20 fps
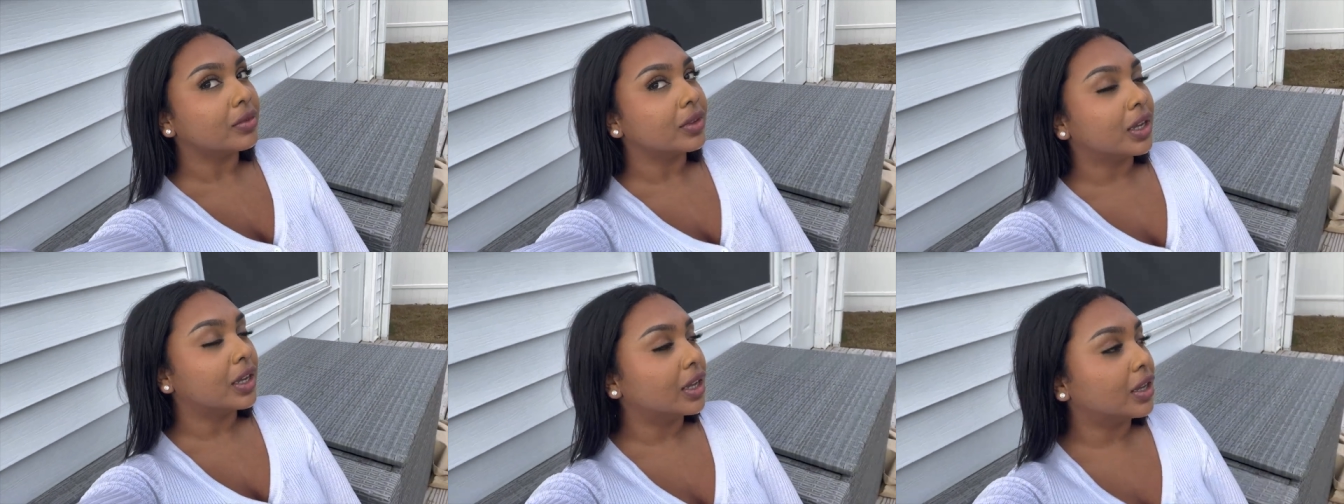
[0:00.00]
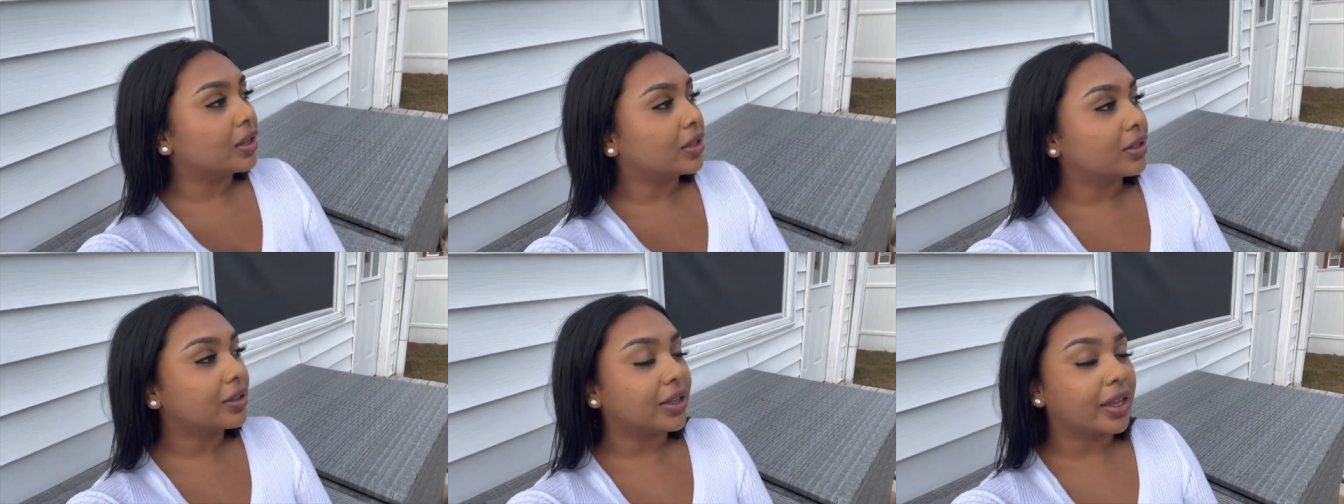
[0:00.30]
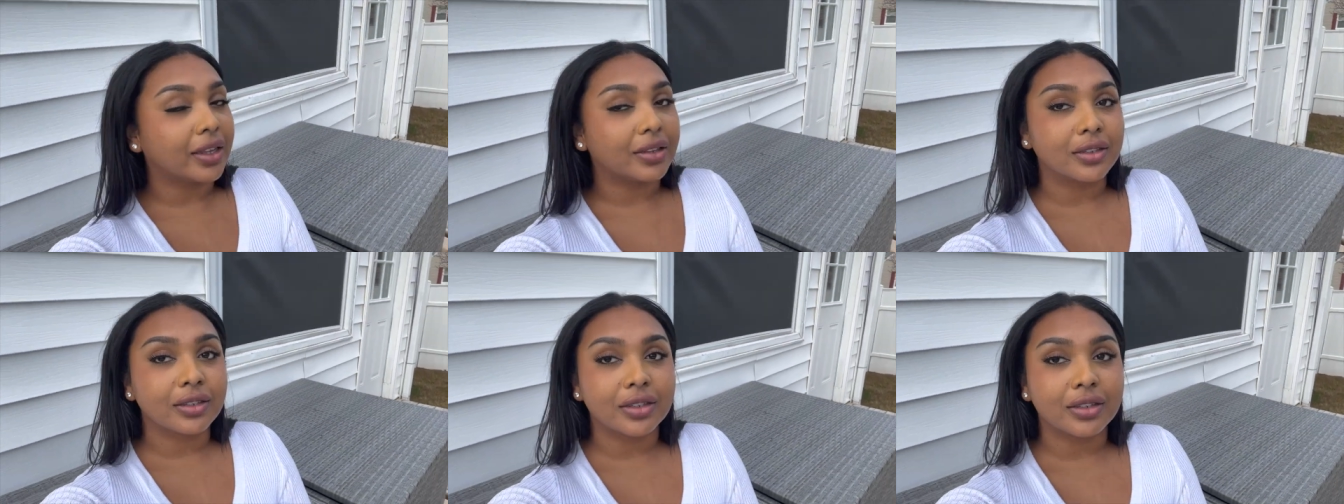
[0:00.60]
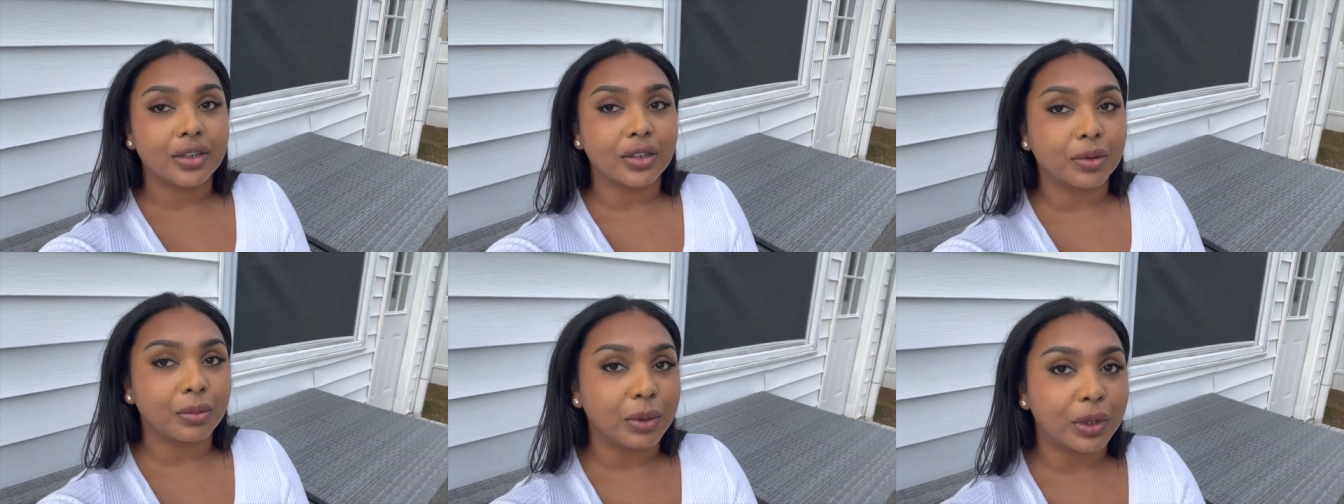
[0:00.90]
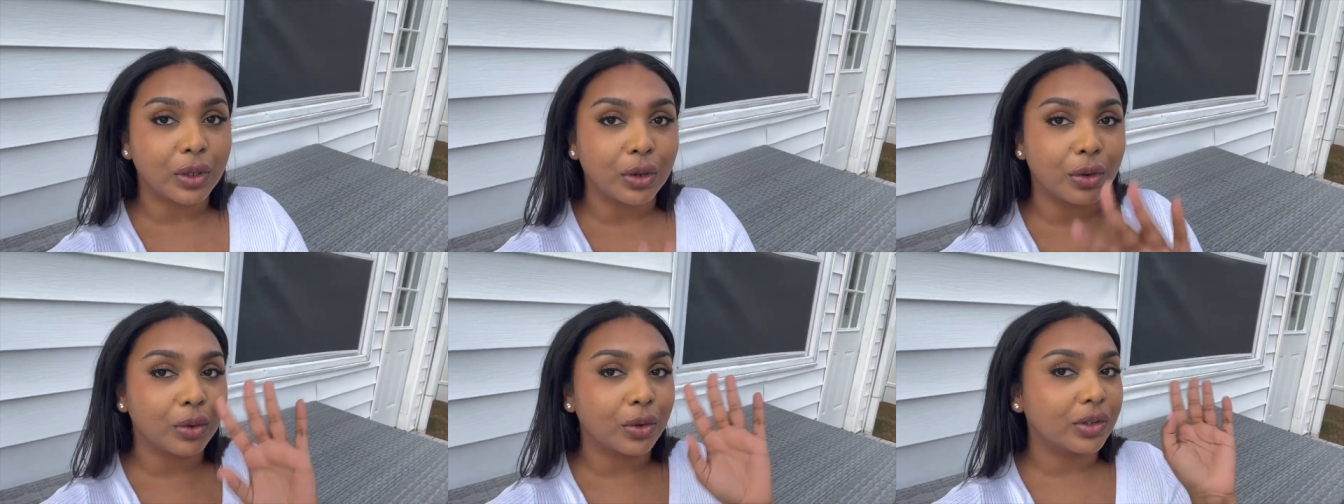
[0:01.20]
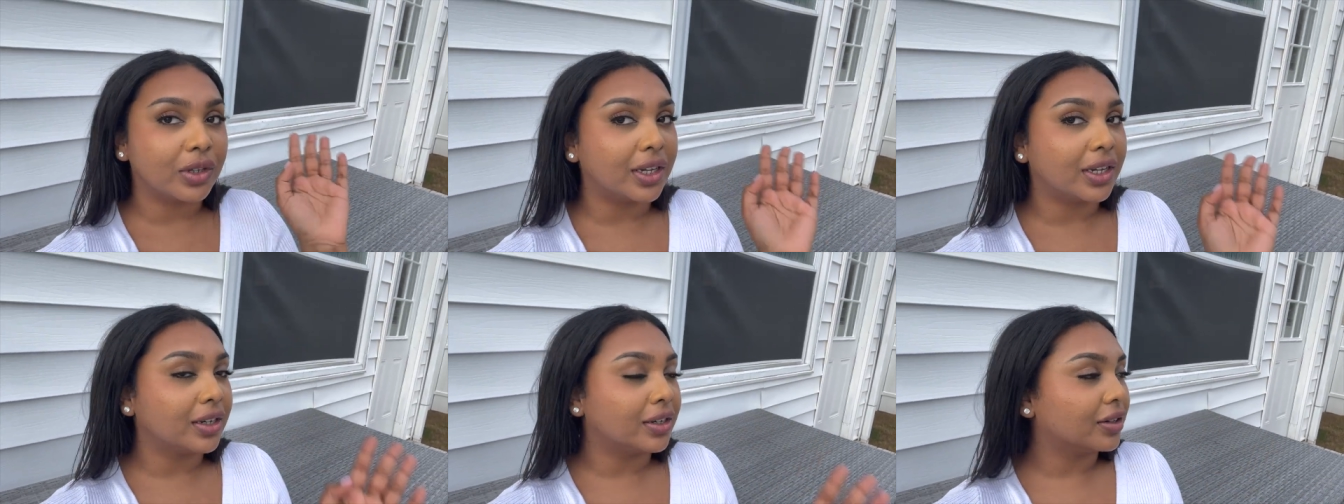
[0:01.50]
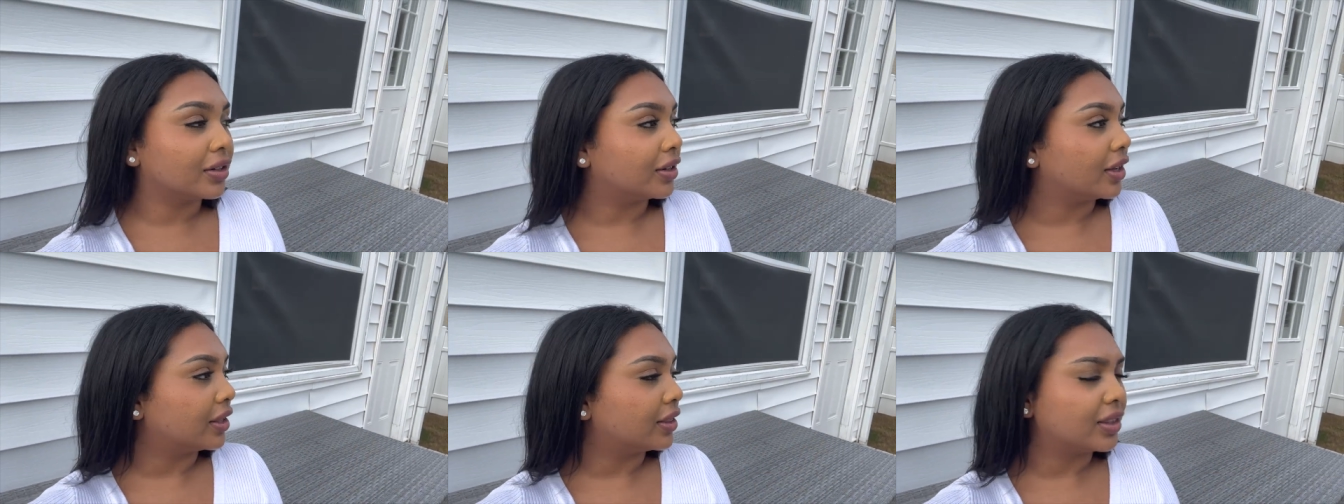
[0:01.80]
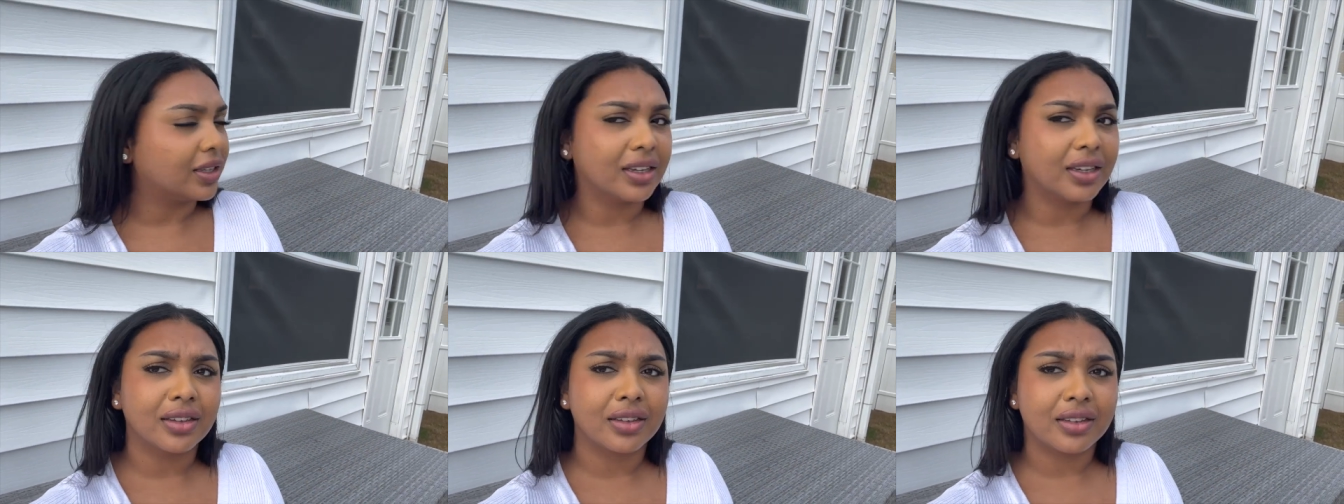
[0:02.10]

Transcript: And that's gonna be the whole night, I think.